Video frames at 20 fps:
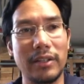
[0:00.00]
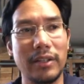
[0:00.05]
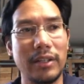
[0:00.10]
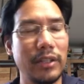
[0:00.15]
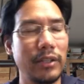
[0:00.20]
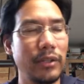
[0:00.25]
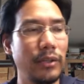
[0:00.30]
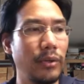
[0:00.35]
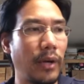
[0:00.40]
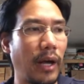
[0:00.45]

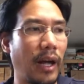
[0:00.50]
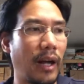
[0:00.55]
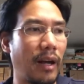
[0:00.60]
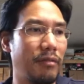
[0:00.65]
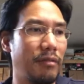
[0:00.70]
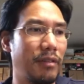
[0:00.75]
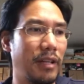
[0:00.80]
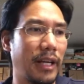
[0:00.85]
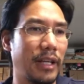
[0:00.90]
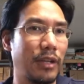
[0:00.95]
You have
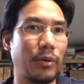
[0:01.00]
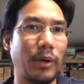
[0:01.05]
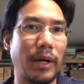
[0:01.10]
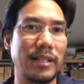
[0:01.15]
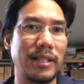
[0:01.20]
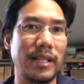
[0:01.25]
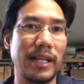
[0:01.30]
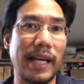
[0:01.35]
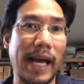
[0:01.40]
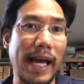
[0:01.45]
like Crazy
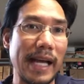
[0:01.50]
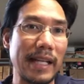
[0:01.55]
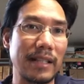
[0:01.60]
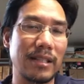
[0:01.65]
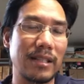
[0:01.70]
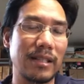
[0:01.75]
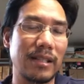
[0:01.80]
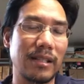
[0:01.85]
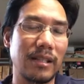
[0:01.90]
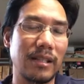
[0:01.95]
Cats